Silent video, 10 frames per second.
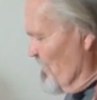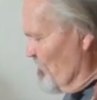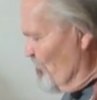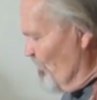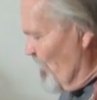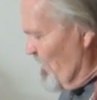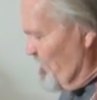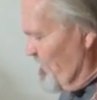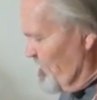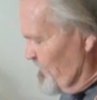brought
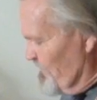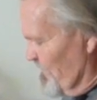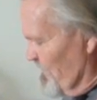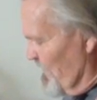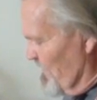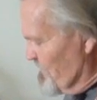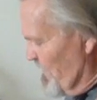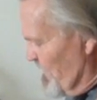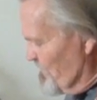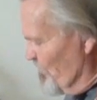this
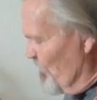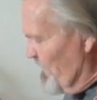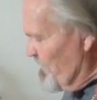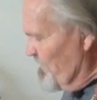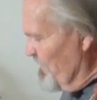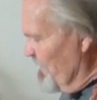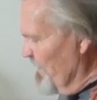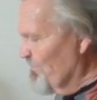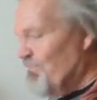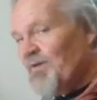contact point
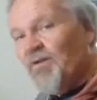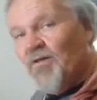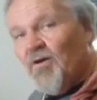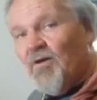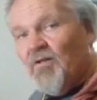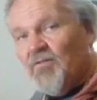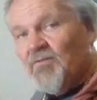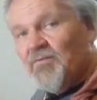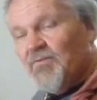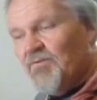up at all.
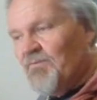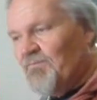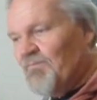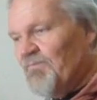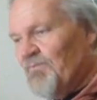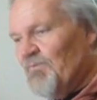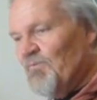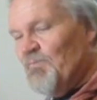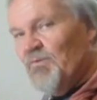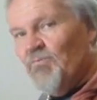It would
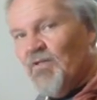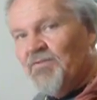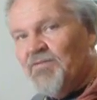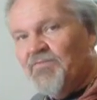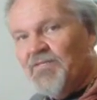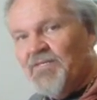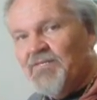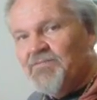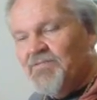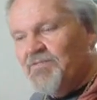be relatively
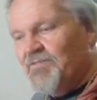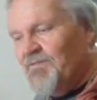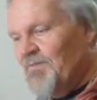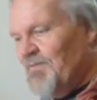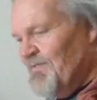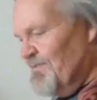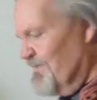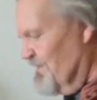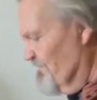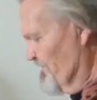easy to
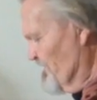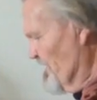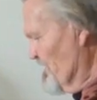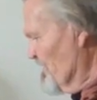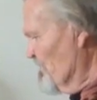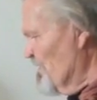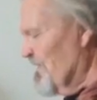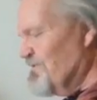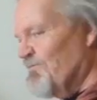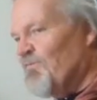get 1,500 pounds
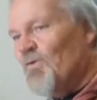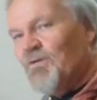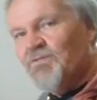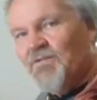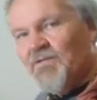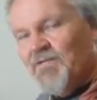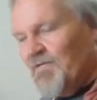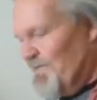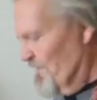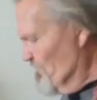of force on a gear
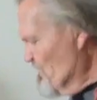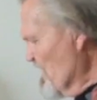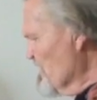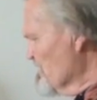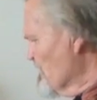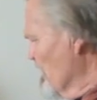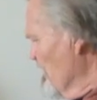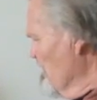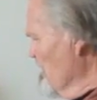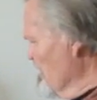leg. So now
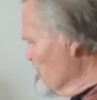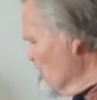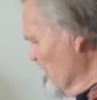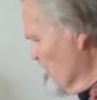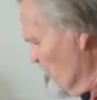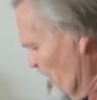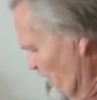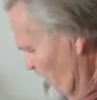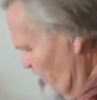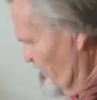let's try the
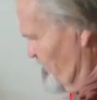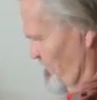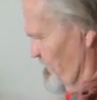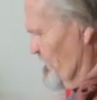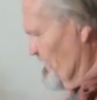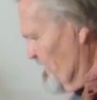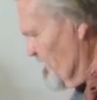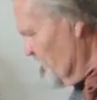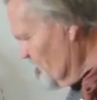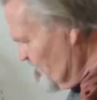bending
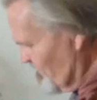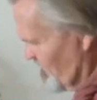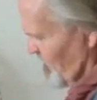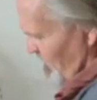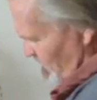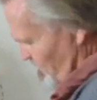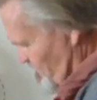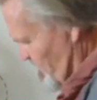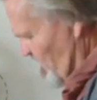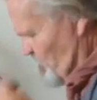again at the
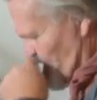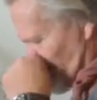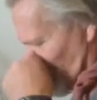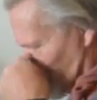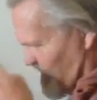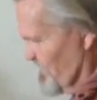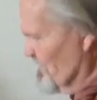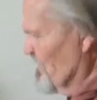same position